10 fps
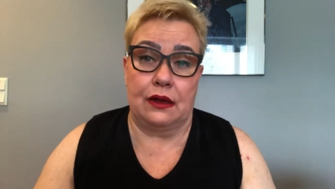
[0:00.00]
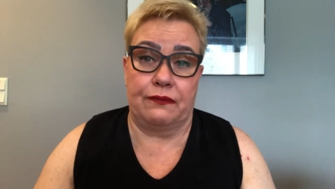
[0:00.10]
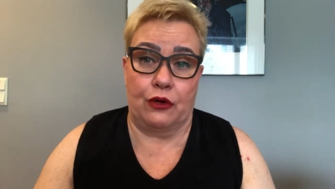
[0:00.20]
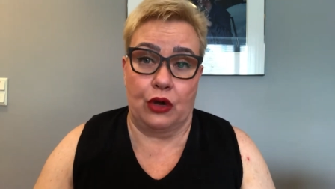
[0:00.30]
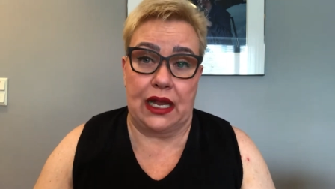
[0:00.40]

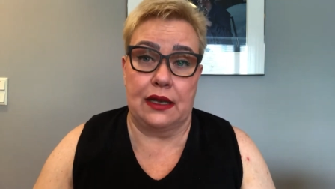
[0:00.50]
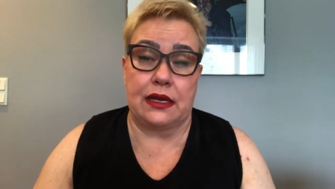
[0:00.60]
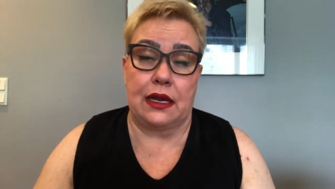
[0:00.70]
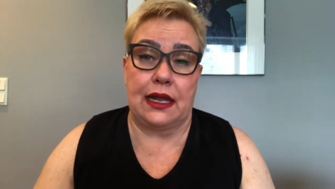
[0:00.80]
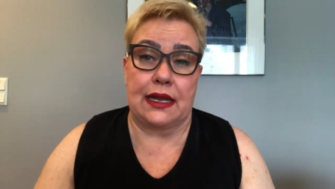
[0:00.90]
for
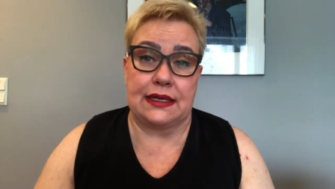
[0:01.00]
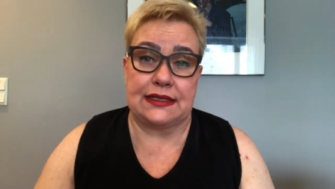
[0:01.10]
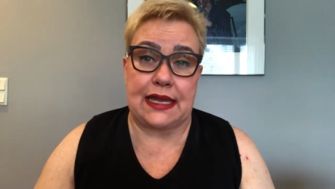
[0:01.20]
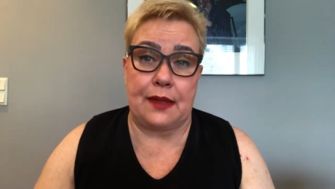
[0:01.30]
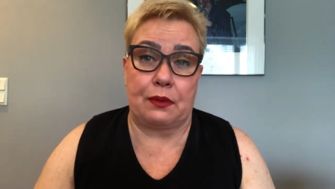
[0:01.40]
elderly and
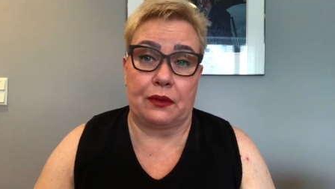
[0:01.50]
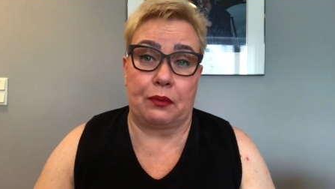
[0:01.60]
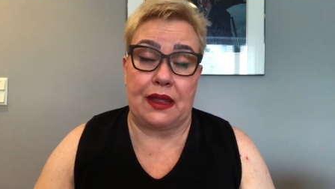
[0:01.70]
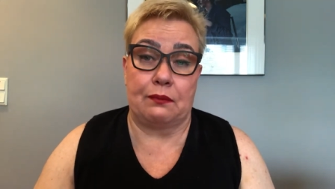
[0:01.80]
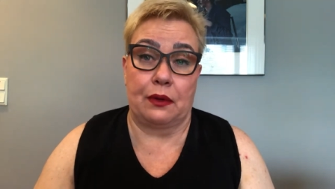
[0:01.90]
disabled
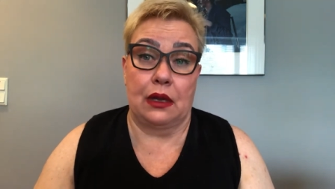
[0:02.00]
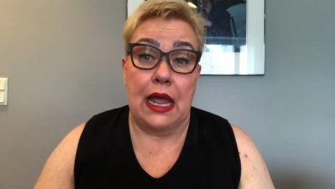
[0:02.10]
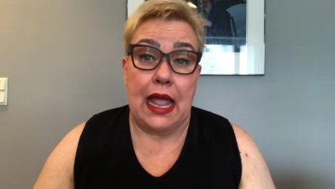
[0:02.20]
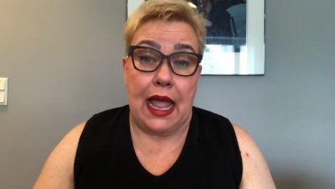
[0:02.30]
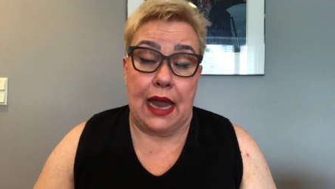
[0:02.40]
people
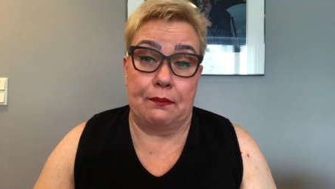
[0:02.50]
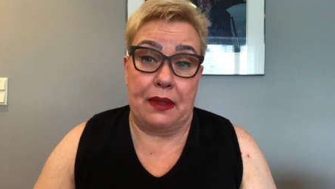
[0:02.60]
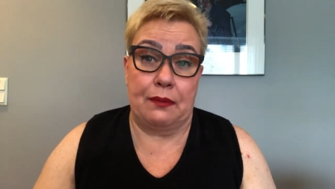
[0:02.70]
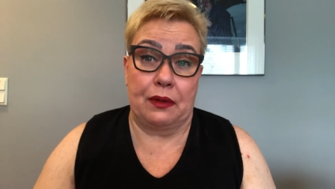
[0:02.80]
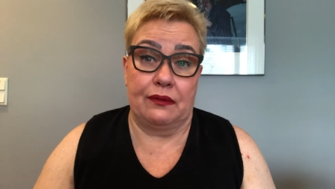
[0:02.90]
and
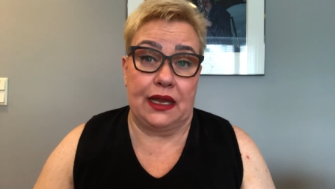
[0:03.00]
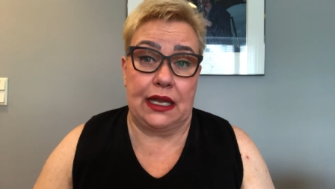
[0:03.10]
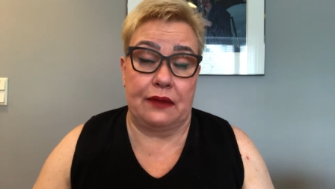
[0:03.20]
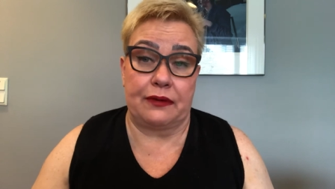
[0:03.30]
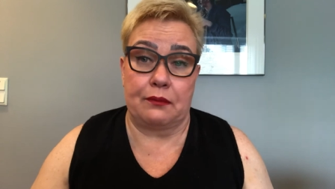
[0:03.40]
people with
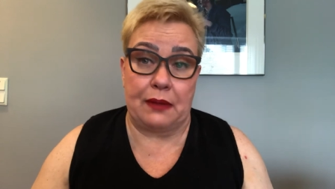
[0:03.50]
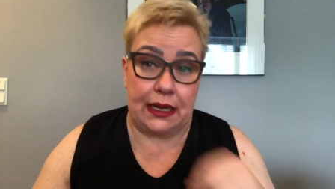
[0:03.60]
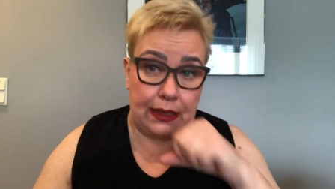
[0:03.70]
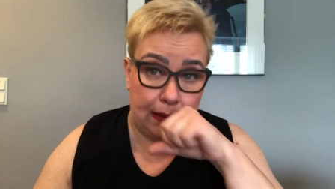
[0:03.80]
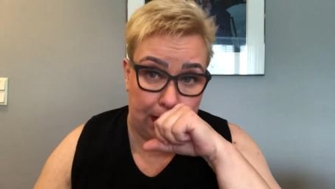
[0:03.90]
different
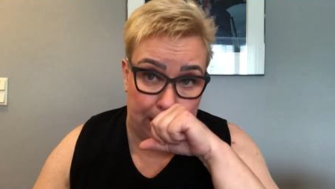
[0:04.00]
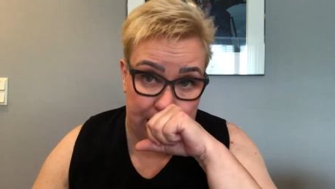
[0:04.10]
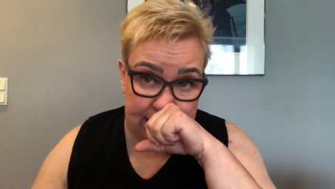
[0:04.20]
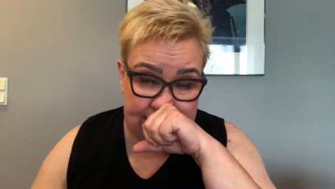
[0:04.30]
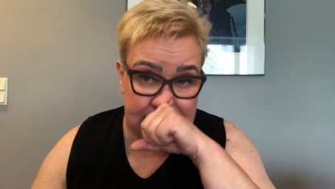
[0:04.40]
medical
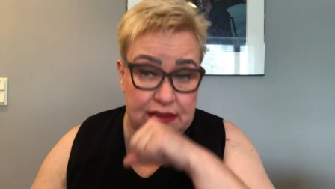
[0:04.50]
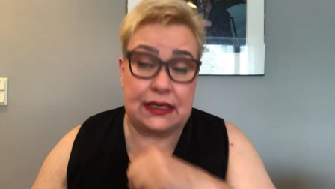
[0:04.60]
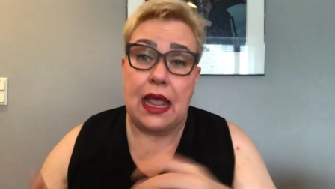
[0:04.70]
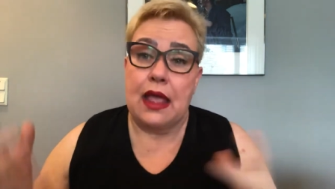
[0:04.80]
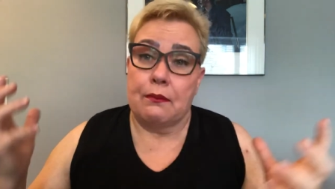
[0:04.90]
conditions,